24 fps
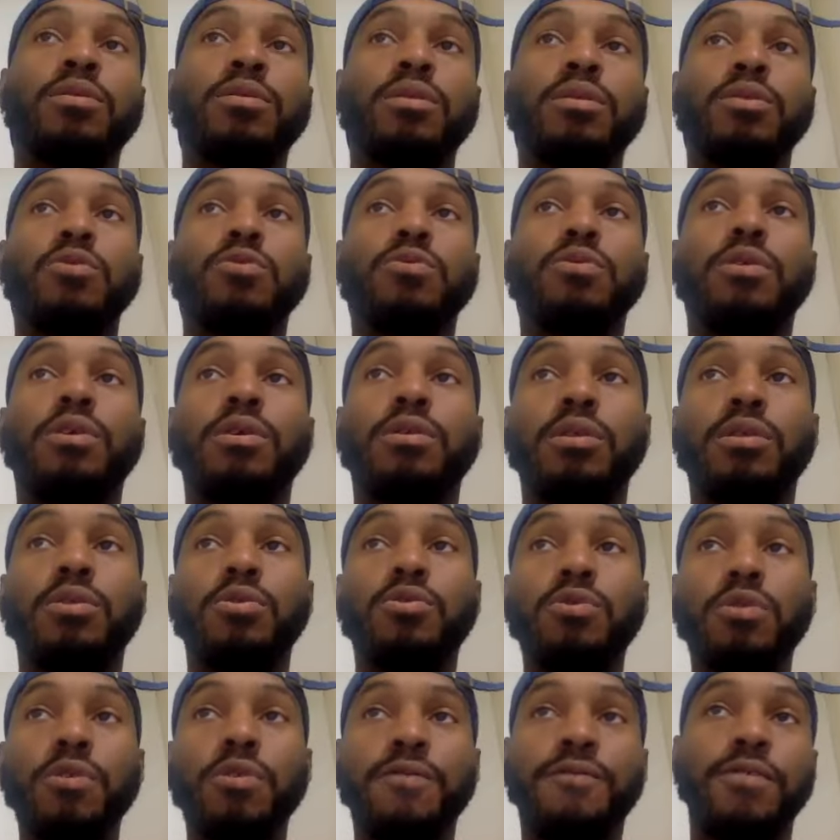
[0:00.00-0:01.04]
a
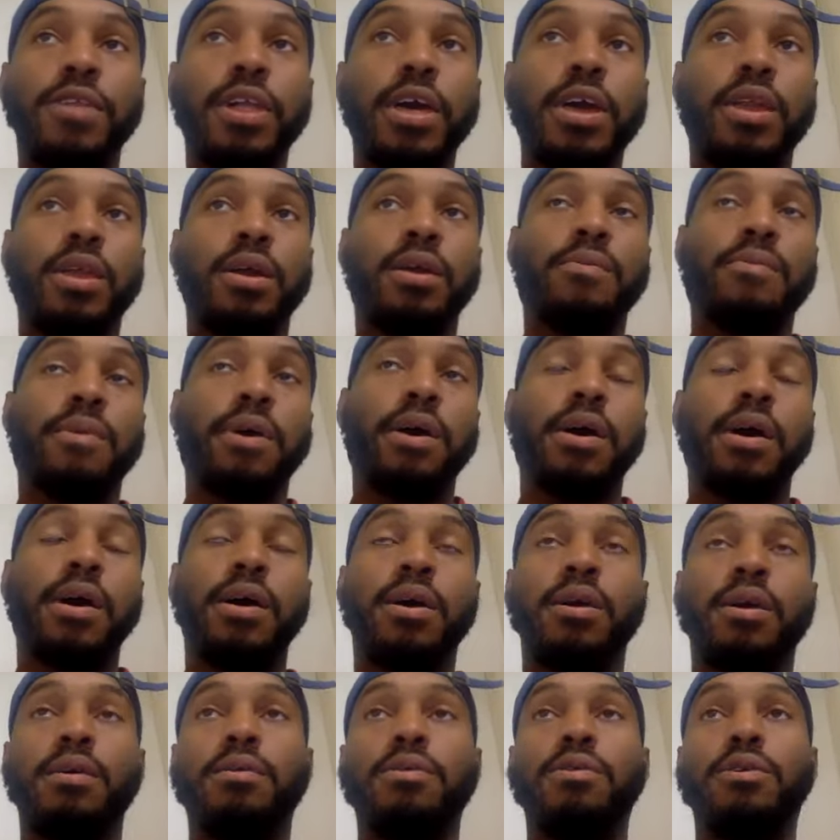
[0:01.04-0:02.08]
little deflating, right? I
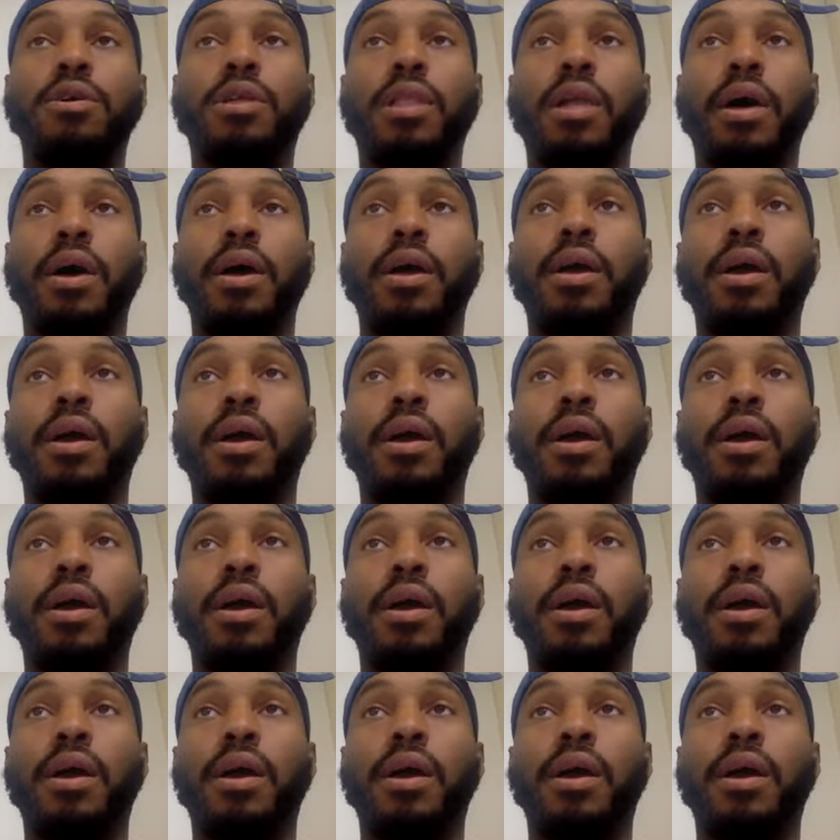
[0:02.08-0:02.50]
hear you. Like